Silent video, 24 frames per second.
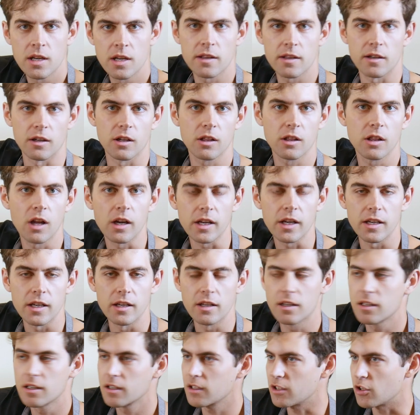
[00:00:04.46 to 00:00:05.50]
They're clunky.
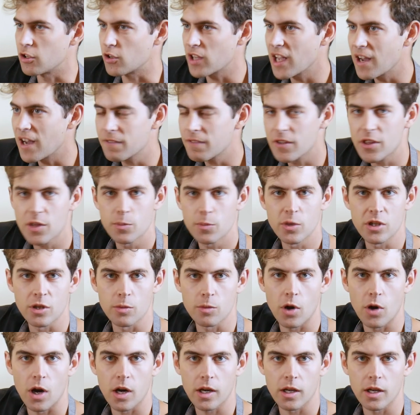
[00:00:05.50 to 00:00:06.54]
You can't fit them in your
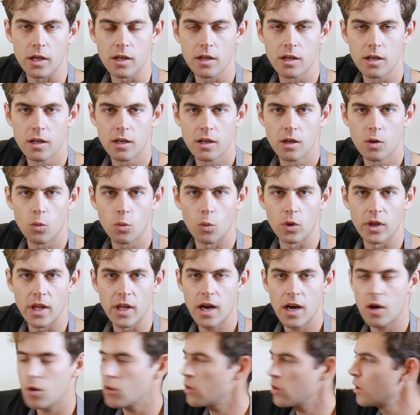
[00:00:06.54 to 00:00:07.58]
pocket. Well
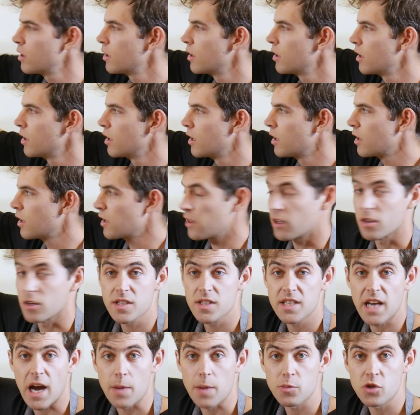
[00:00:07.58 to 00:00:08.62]
now, there's
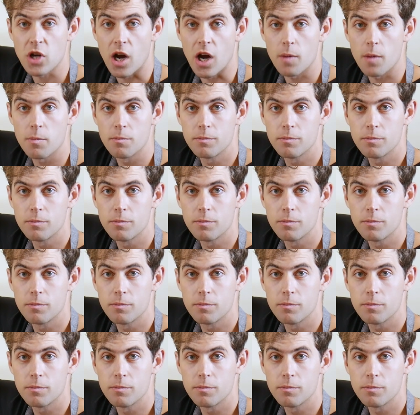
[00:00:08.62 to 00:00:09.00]
Tap Chop.